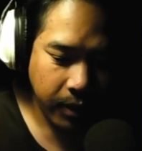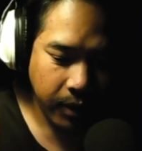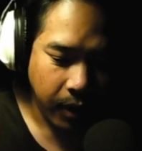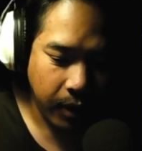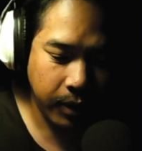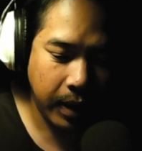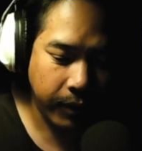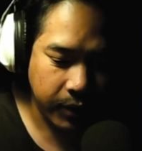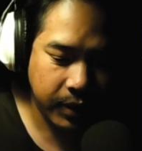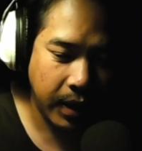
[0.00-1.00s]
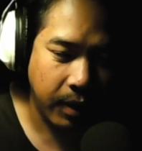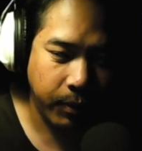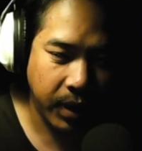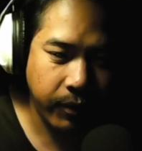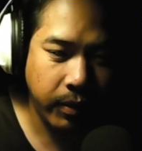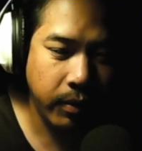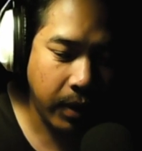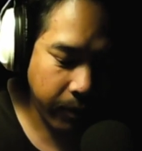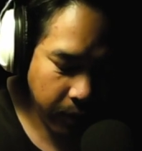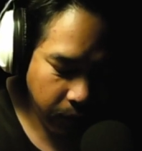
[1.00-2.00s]
on the day of the second, but I'm
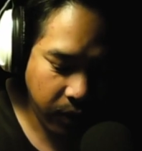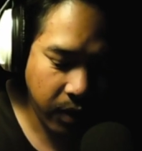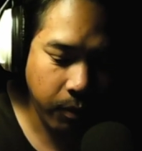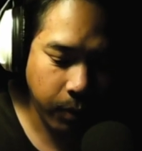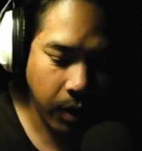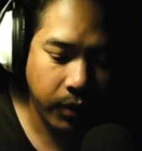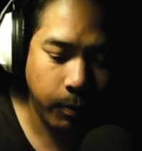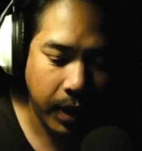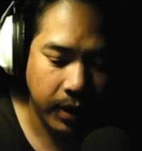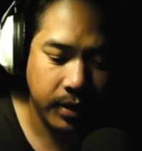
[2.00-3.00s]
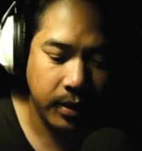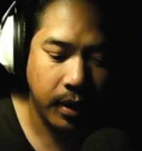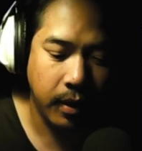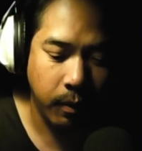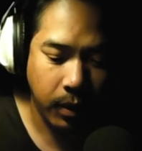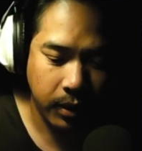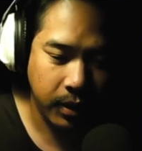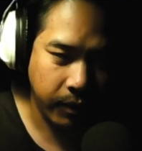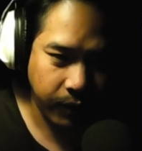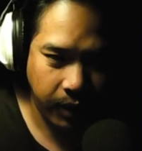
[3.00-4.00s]
review both debates on one
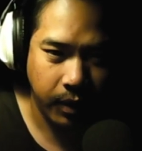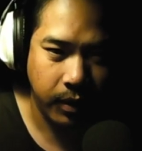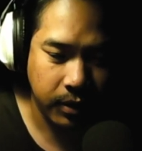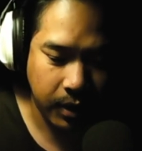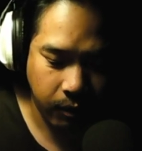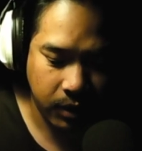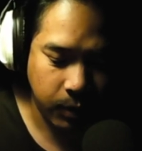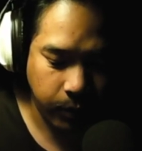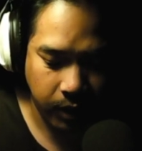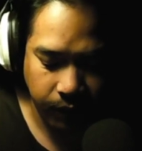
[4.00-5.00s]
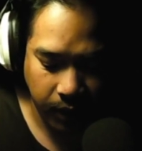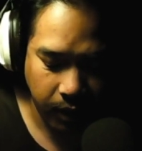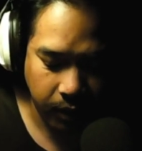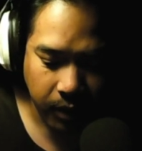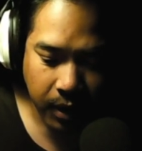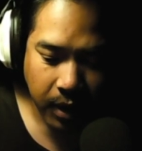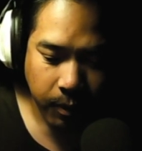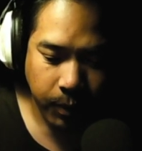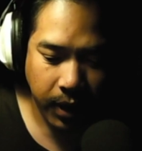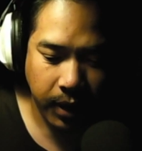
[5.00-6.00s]
video because I don't want to split the video.
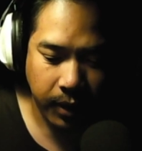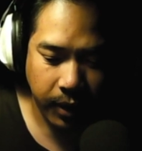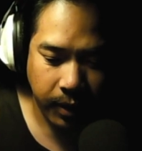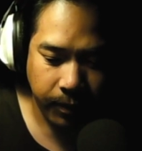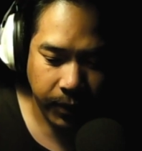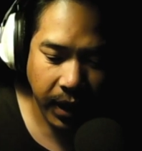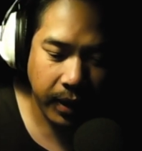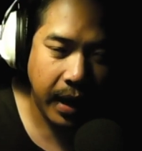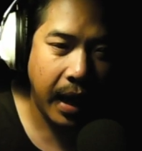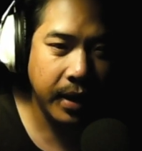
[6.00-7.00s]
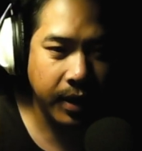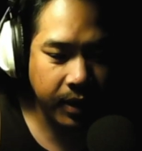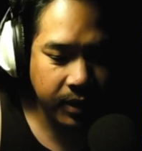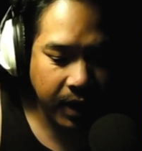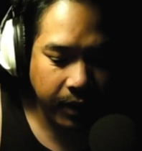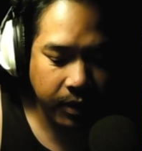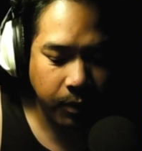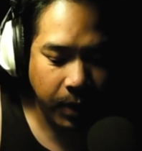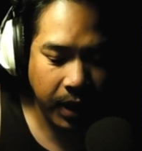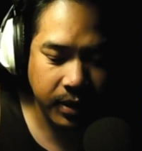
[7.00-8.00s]
But yeah, they just had the
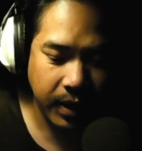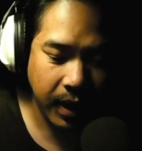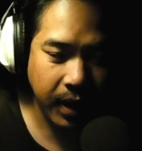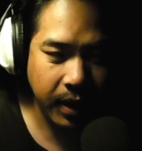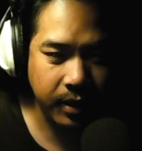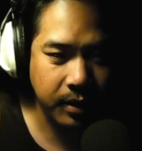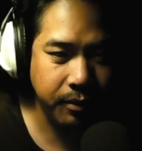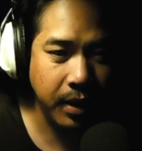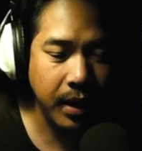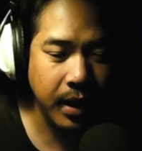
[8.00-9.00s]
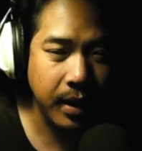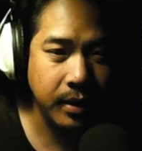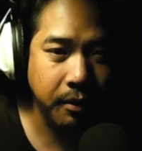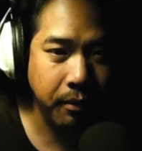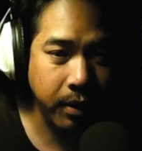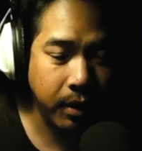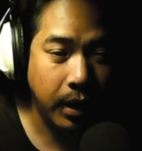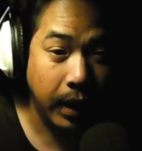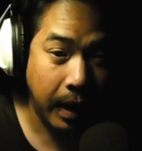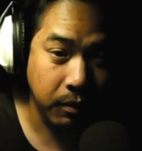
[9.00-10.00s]
debates, and it's a real
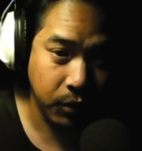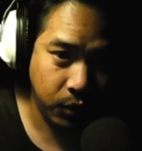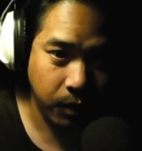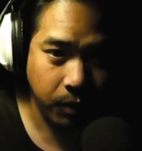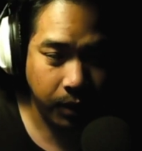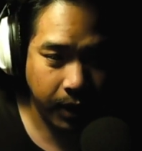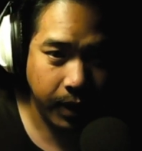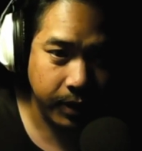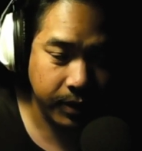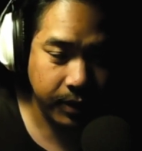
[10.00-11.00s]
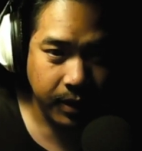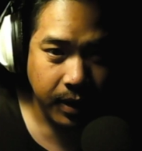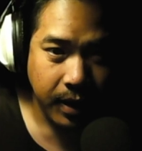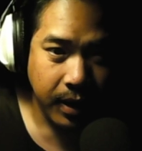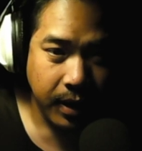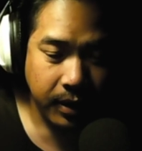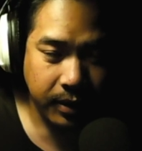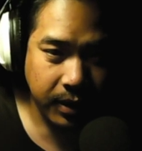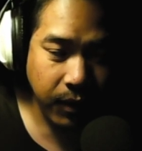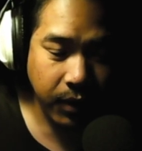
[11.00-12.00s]
clown show, guys.
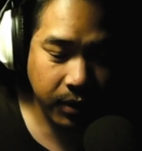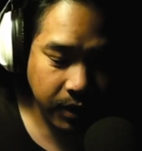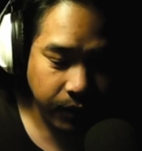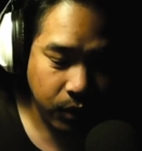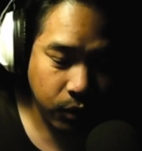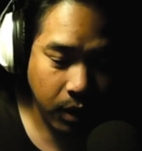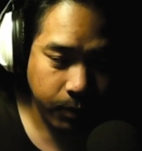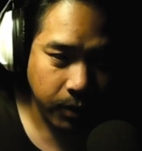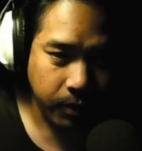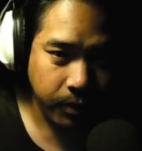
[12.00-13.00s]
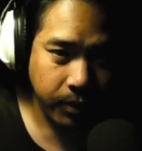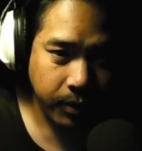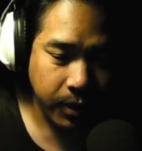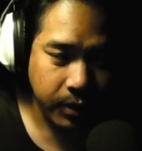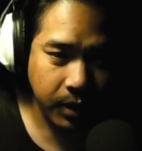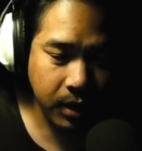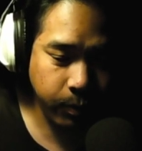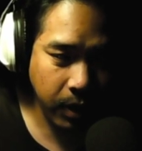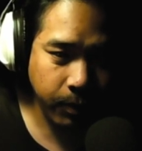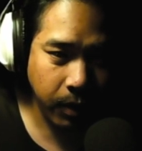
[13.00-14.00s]
Save yourself the trouble because these
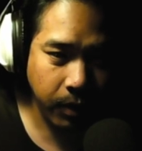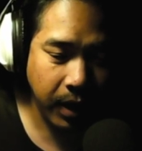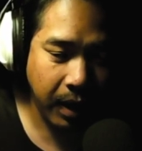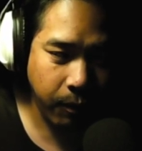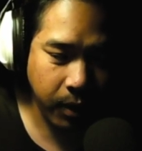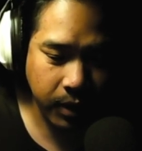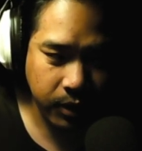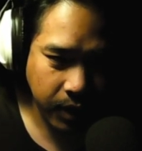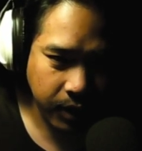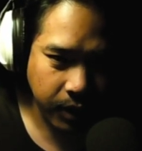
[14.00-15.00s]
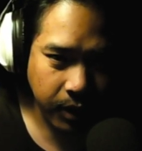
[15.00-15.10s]
people only have one agenda: